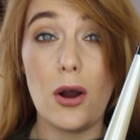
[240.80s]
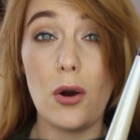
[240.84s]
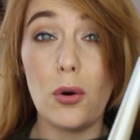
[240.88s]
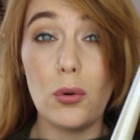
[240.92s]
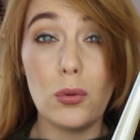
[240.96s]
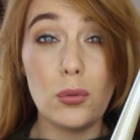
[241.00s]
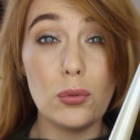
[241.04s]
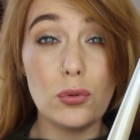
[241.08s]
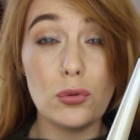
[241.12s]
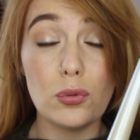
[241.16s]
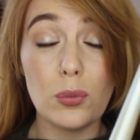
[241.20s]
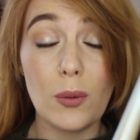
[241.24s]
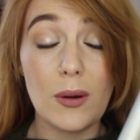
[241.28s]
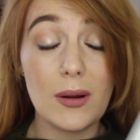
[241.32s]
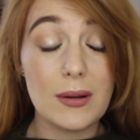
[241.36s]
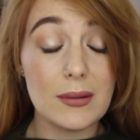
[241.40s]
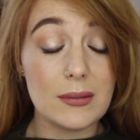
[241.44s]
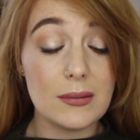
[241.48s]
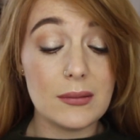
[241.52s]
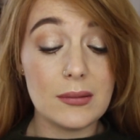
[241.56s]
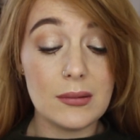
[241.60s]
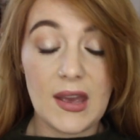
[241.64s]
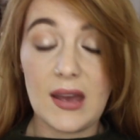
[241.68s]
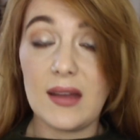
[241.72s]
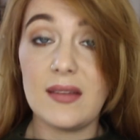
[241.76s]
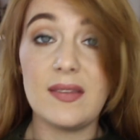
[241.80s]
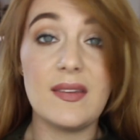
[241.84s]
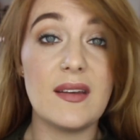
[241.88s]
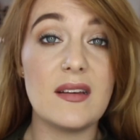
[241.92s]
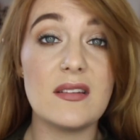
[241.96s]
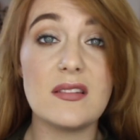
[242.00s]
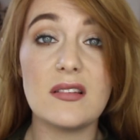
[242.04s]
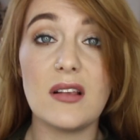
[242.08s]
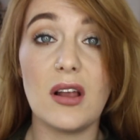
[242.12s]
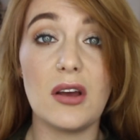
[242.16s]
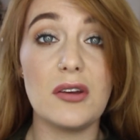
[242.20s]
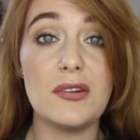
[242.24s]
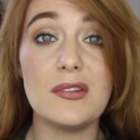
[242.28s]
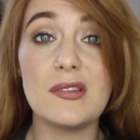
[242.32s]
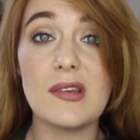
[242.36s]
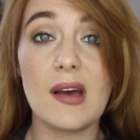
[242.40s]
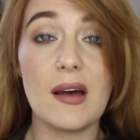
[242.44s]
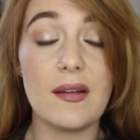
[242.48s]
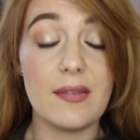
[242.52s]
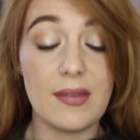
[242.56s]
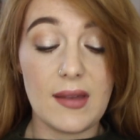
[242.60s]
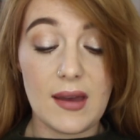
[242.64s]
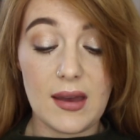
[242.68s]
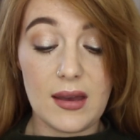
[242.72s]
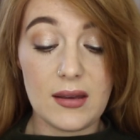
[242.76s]
old one. Yeah, there's loads
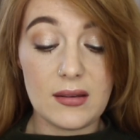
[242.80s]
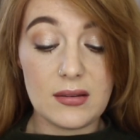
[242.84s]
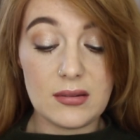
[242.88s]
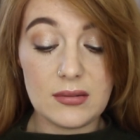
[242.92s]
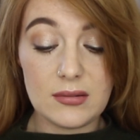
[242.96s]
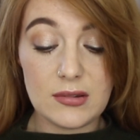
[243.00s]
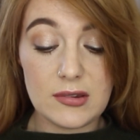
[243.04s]
out there.